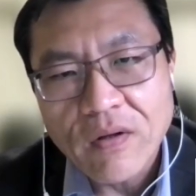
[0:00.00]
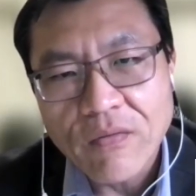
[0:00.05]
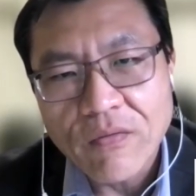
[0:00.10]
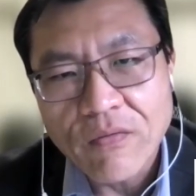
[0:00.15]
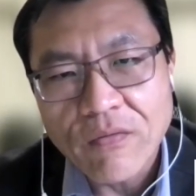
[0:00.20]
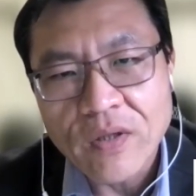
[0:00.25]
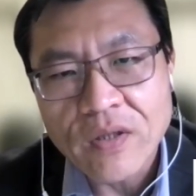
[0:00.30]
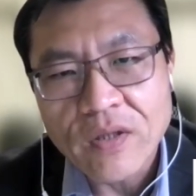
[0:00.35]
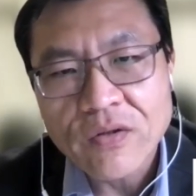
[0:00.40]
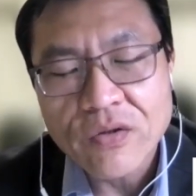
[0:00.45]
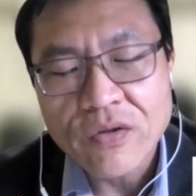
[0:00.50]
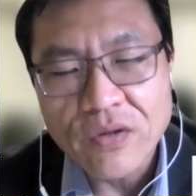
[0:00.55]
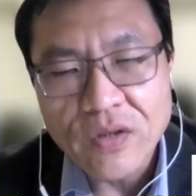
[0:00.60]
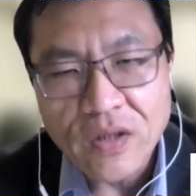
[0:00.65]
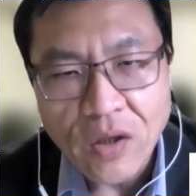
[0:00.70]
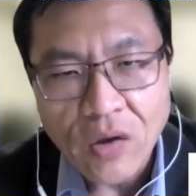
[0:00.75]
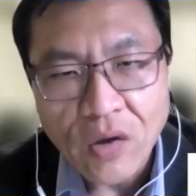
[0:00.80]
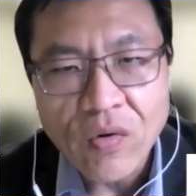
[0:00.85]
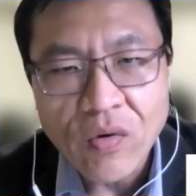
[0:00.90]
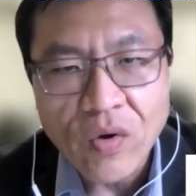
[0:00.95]
want to
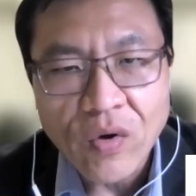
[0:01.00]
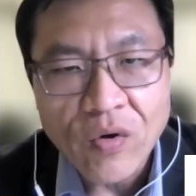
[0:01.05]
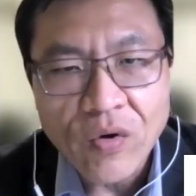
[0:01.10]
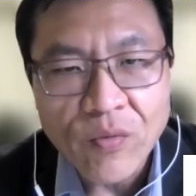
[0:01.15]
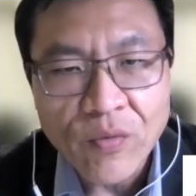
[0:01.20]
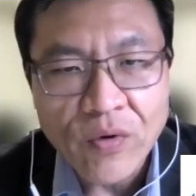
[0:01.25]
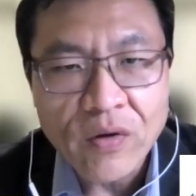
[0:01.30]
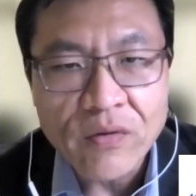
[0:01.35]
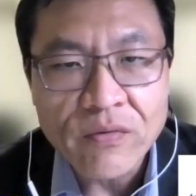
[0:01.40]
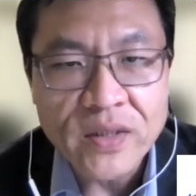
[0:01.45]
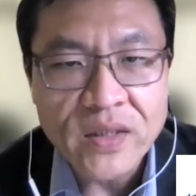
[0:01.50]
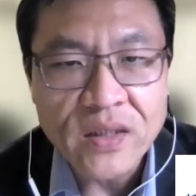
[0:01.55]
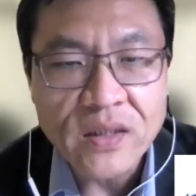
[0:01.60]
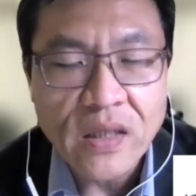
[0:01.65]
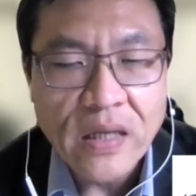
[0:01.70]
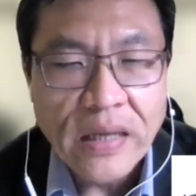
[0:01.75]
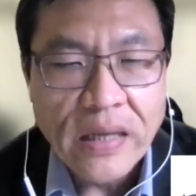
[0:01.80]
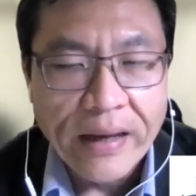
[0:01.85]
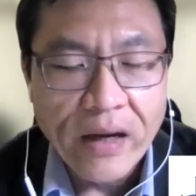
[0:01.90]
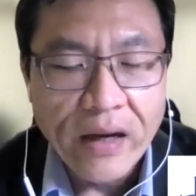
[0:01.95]
know or
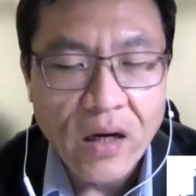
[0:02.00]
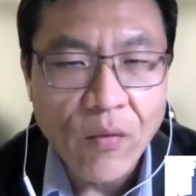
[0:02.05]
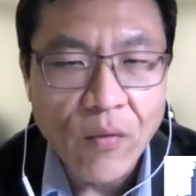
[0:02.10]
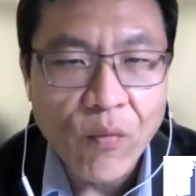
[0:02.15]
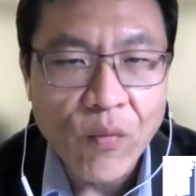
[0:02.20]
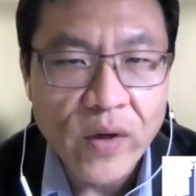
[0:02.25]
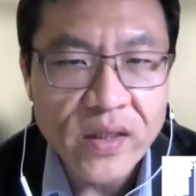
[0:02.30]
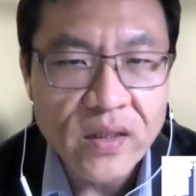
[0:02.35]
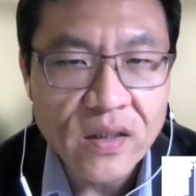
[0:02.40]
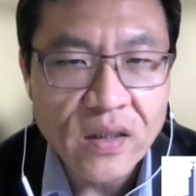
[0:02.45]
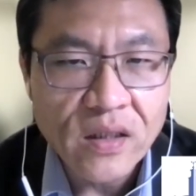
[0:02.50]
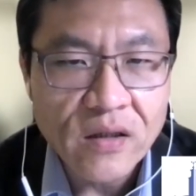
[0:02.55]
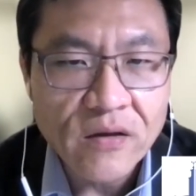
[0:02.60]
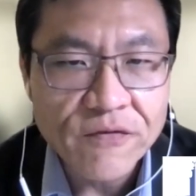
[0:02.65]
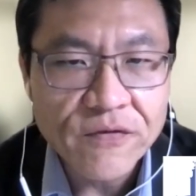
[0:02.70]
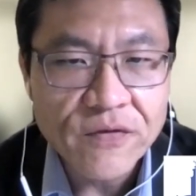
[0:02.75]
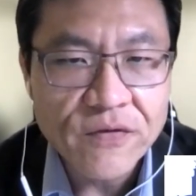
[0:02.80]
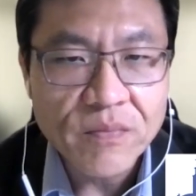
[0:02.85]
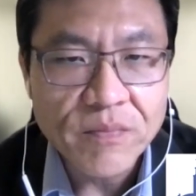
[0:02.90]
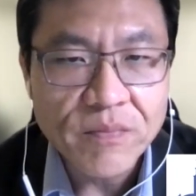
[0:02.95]
worry what if
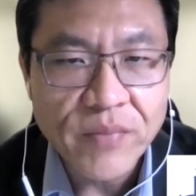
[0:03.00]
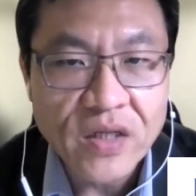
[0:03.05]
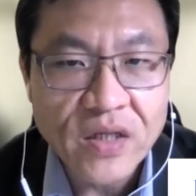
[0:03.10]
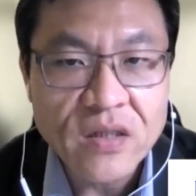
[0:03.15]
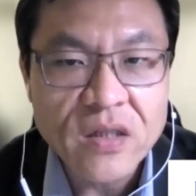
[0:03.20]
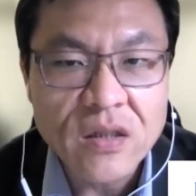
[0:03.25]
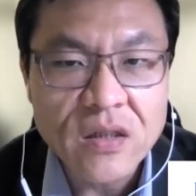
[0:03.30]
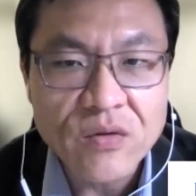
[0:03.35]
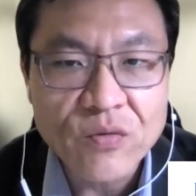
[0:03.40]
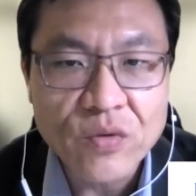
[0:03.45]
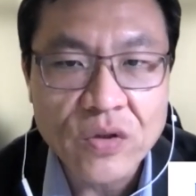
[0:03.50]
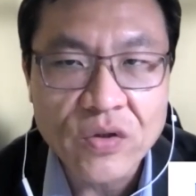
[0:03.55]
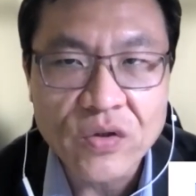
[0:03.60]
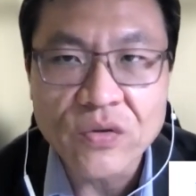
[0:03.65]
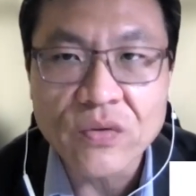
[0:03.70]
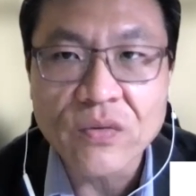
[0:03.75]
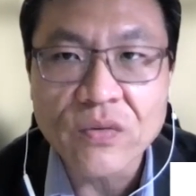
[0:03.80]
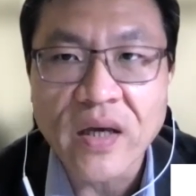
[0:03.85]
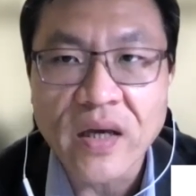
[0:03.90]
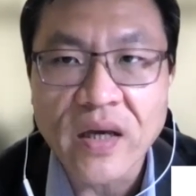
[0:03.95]
Beijing would
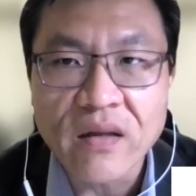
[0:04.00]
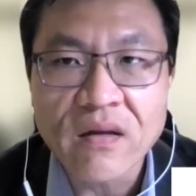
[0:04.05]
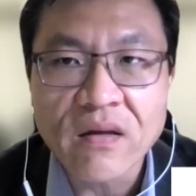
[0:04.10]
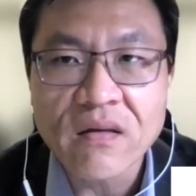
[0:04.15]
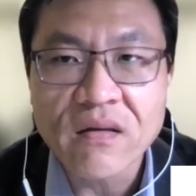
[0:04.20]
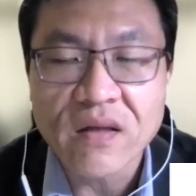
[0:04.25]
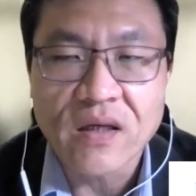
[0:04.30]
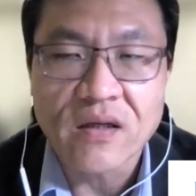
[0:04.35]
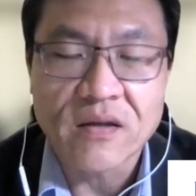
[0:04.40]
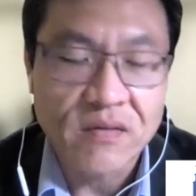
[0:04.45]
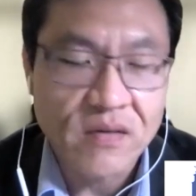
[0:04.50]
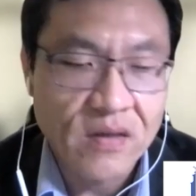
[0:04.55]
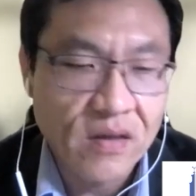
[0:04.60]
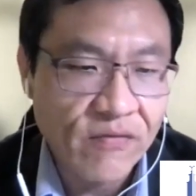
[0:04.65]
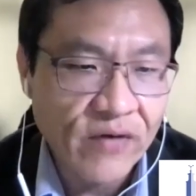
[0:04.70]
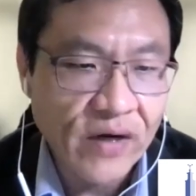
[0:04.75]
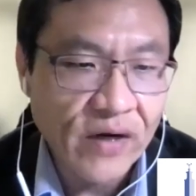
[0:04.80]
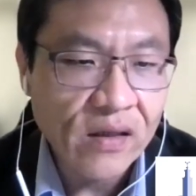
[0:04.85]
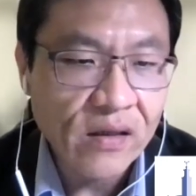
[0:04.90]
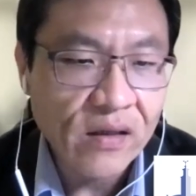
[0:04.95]
do anything
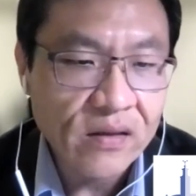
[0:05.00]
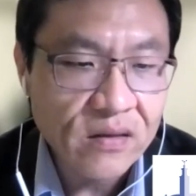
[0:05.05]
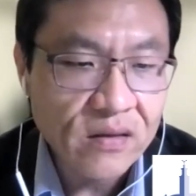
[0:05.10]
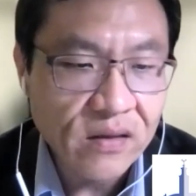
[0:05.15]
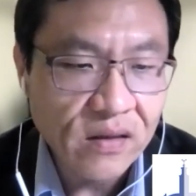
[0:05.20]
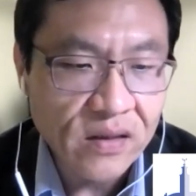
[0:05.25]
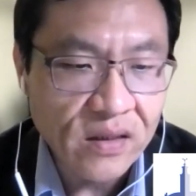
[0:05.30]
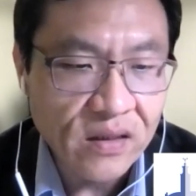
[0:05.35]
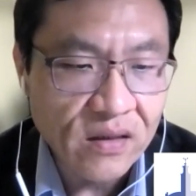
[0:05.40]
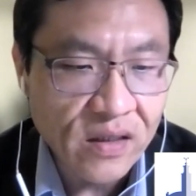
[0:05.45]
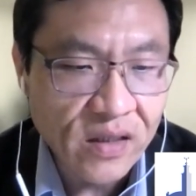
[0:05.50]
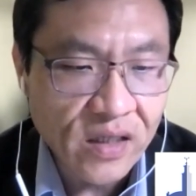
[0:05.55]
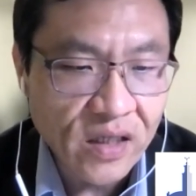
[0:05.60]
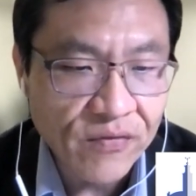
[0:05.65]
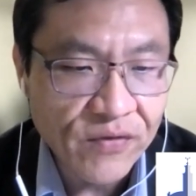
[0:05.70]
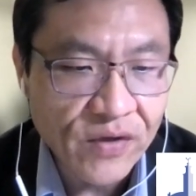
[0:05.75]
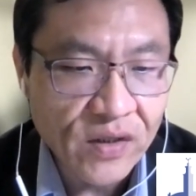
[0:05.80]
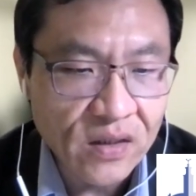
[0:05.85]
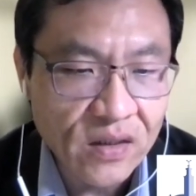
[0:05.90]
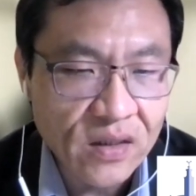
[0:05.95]
violently in the
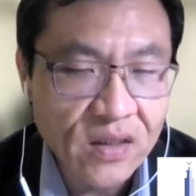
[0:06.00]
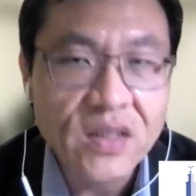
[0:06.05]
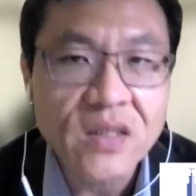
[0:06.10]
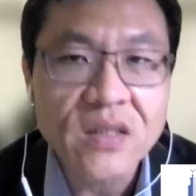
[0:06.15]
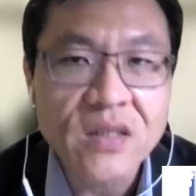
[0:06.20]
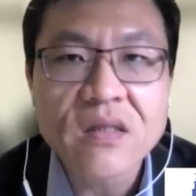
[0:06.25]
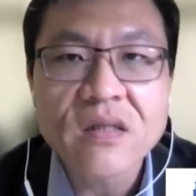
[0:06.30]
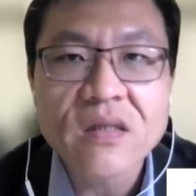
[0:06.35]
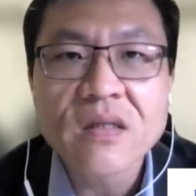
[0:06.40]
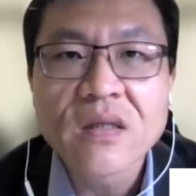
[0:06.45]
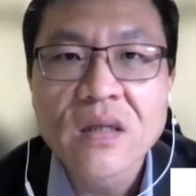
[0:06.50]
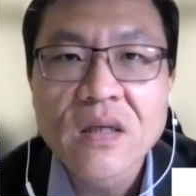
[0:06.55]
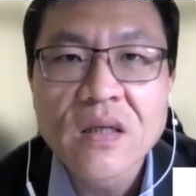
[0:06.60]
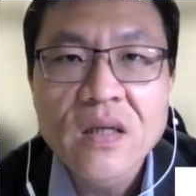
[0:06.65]
coming years.